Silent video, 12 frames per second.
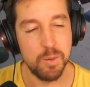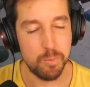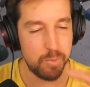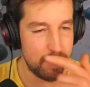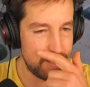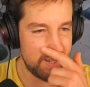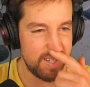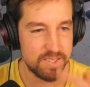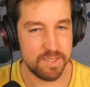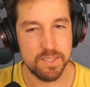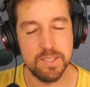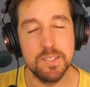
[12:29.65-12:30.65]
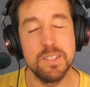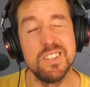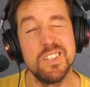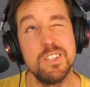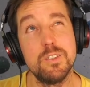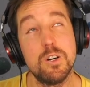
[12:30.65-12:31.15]
but
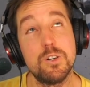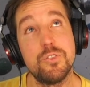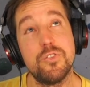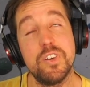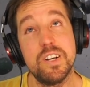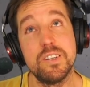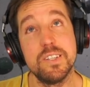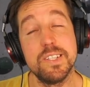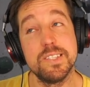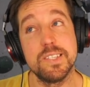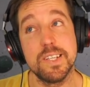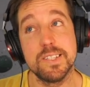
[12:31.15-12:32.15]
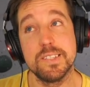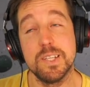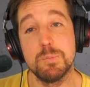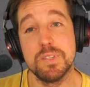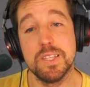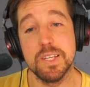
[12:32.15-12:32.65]
in all fairness,
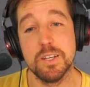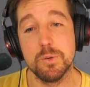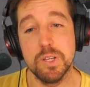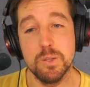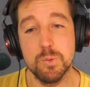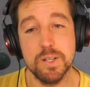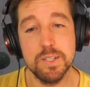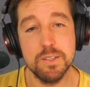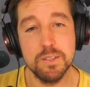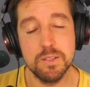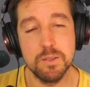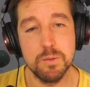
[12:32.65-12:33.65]
except the green one